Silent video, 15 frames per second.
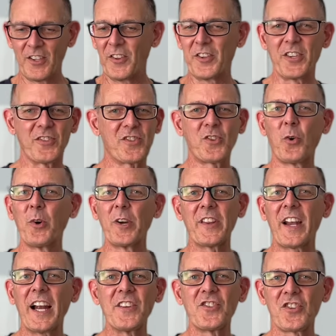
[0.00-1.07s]
The story
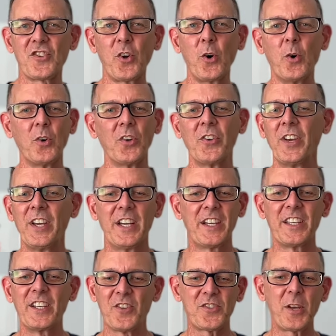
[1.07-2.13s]
that I just told,
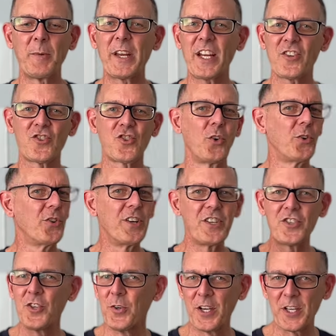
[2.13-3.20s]
somebody had a shoulder
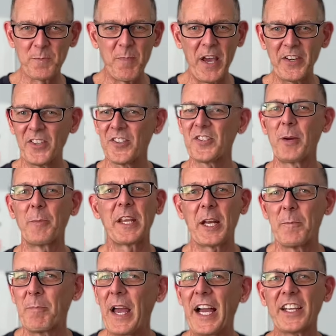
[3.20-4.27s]
issue and it's better. Somebody had
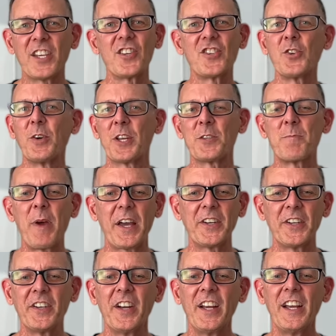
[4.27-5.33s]
a back issue and it's
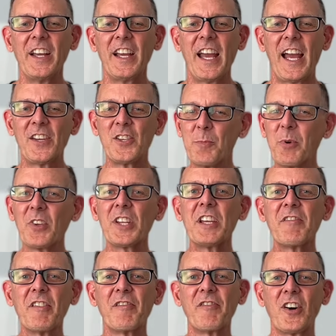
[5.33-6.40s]
better. And you
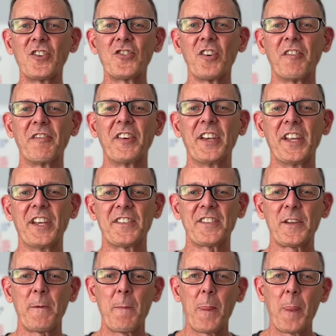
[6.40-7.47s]
believe in functional fitness.